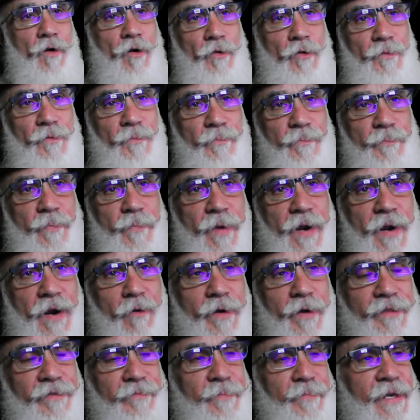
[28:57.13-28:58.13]
Bear
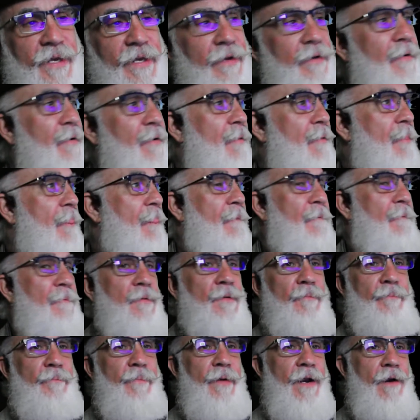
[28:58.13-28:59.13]
with me.
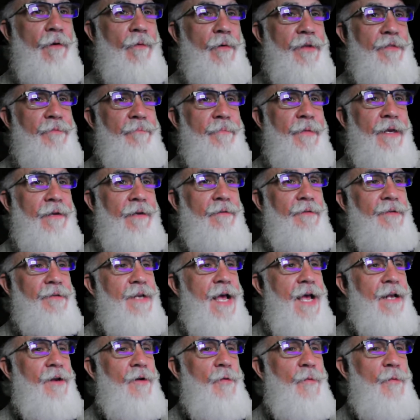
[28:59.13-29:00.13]

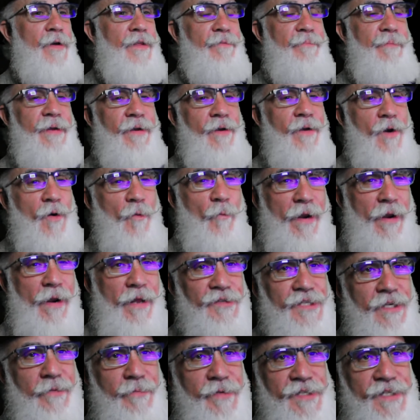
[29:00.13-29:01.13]
Naga with me. What else
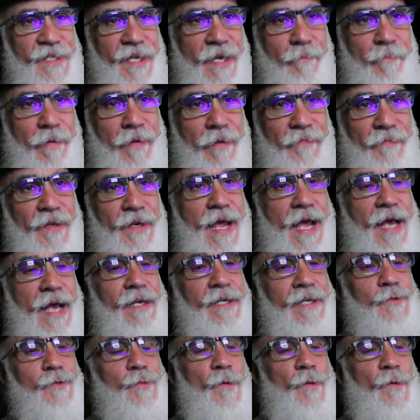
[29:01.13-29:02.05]
can we say about the Nagas while